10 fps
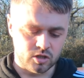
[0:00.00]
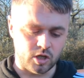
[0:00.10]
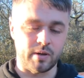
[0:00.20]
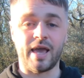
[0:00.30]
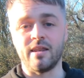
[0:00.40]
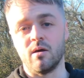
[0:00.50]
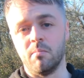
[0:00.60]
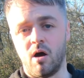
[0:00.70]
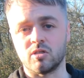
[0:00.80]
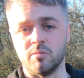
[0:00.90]
So again, a
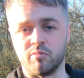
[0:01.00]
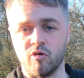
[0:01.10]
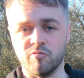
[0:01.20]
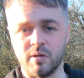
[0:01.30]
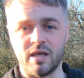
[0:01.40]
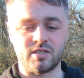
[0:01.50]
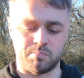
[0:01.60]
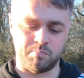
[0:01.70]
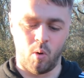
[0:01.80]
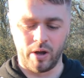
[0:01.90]
marked improvement. It's
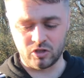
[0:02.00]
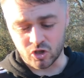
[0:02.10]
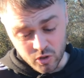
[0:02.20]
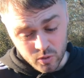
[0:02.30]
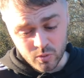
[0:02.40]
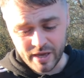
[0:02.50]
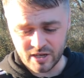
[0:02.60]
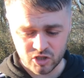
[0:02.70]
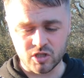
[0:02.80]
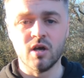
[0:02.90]

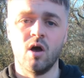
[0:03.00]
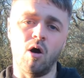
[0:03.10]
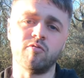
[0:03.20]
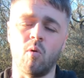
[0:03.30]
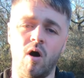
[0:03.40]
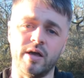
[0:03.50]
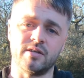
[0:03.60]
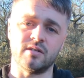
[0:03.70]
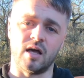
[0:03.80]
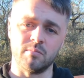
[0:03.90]
0.2-ish off what
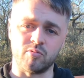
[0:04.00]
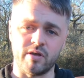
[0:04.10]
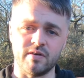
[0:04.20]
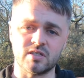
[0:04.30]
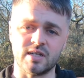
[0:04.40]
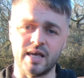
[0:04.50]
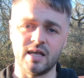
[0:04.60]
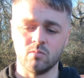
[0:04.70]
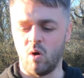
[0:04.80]
I'd done previously.